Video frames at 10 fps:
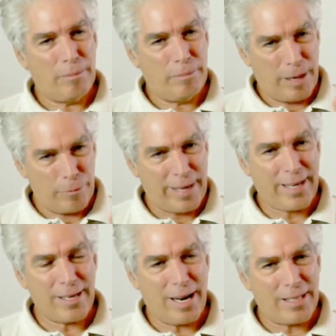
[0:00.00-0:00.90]
by
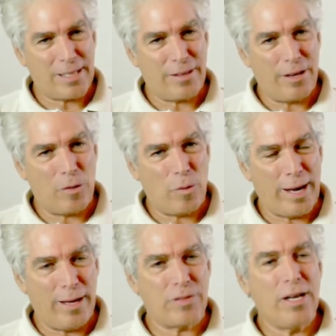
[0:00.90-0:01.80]
recognizing their
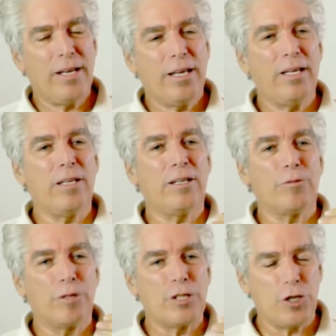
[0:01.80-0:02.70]
waves, he
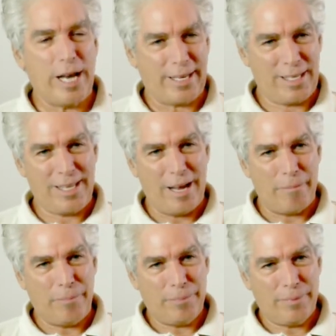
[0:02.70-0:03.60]
rejects
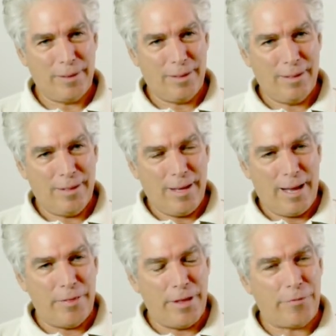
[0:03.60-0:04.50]
them
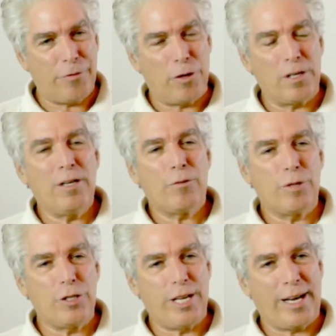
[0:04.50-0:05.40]
and therefore
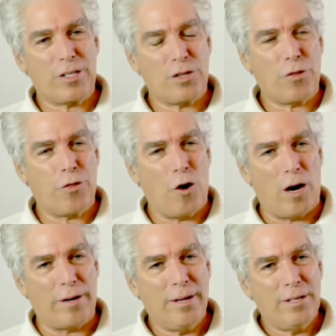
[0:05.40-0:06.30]
rejects
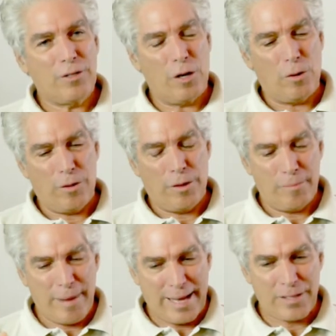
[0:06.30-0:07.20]
thought. So the
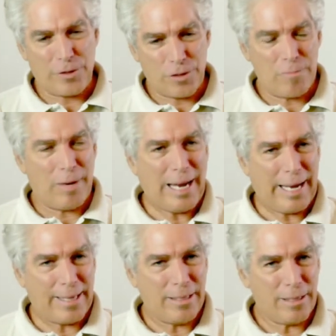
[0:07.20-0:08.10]
master's
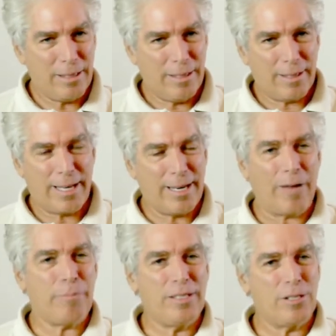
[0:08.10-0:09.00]
mind
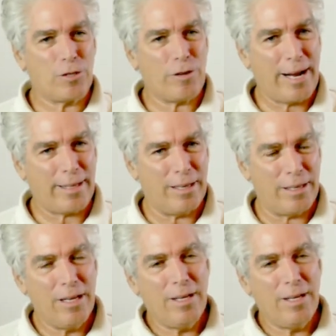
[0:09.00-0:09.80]
cannot be distracted